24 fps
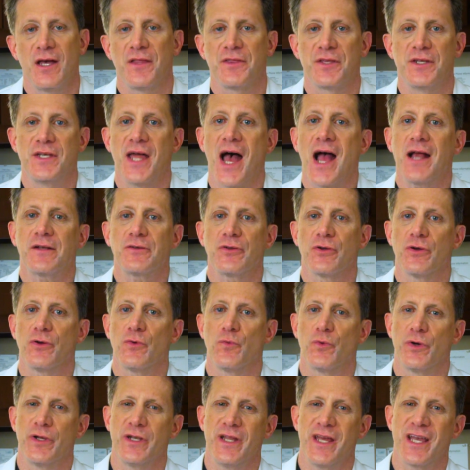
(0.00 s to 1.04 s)
The doctor
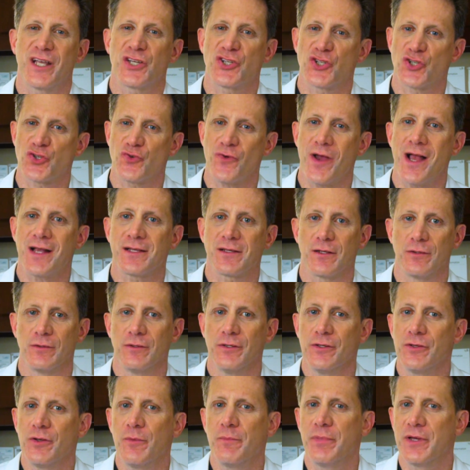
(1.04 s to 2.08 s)
would extract a
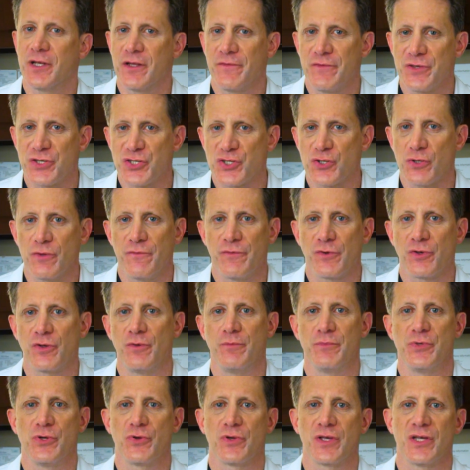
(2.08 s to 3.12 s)
little bit of the cervical
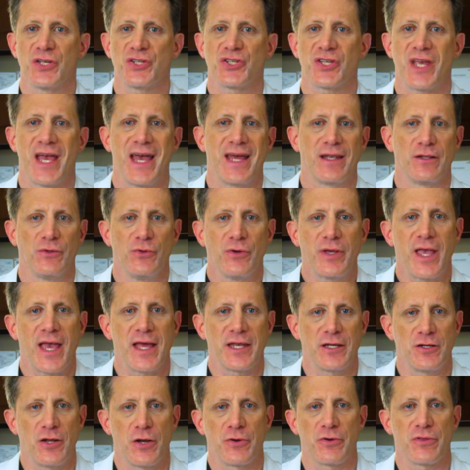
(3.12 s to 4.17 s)
mucus and look at
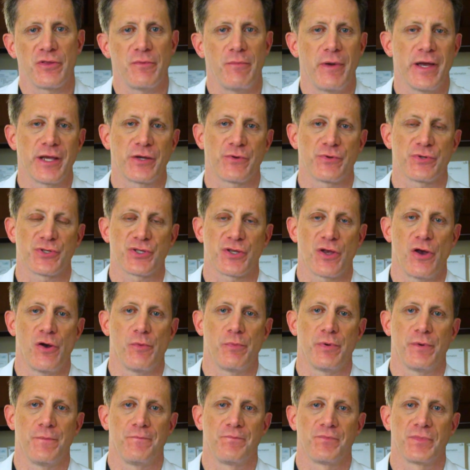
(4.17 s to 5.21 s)
it under the microscope.
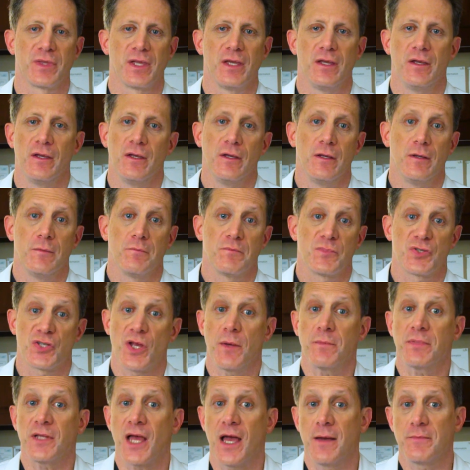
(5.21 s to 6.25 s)

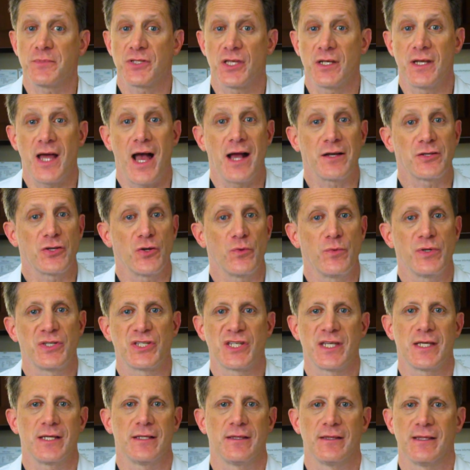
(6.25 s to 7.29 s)
Sometimes the doctor would
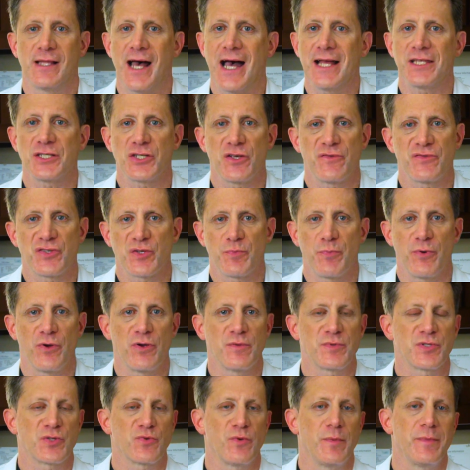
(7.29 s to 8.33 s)
see lots of
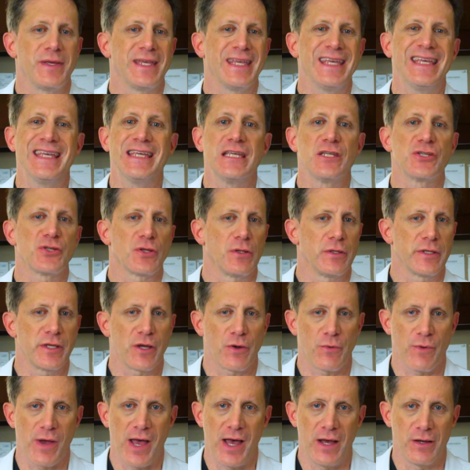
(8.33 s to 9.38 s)
sperm swimming easily
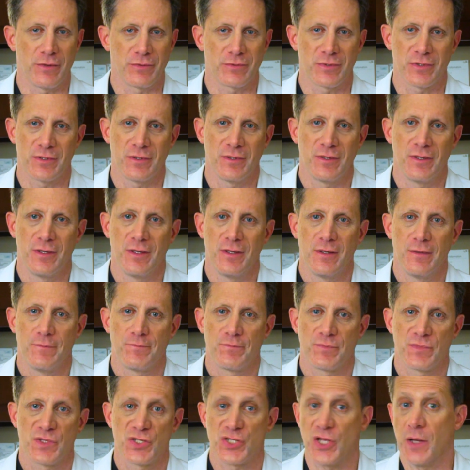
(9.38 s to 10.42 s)
around.
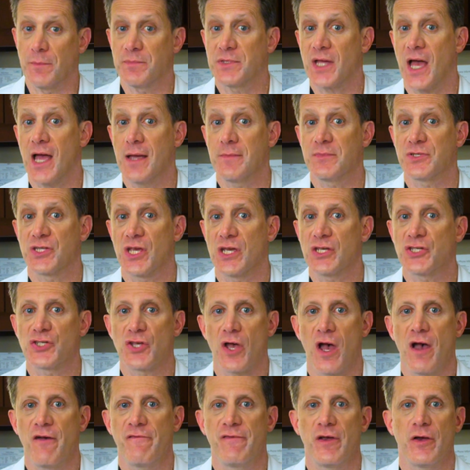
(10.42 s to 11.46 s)
Sometimes they
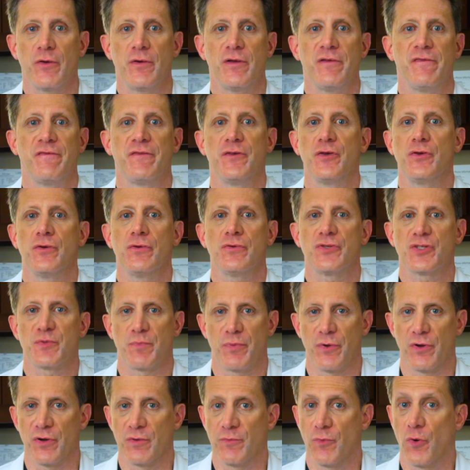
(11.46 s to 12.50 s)
saw very few
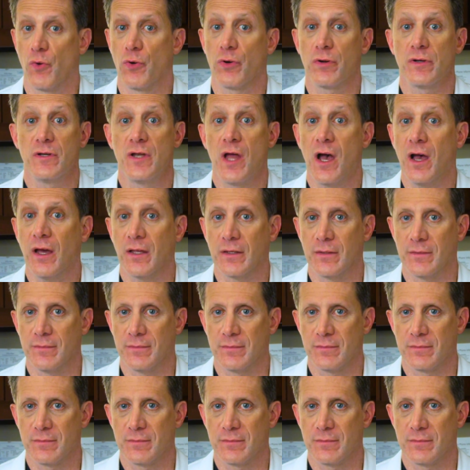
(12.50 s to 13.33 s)
sperm or none.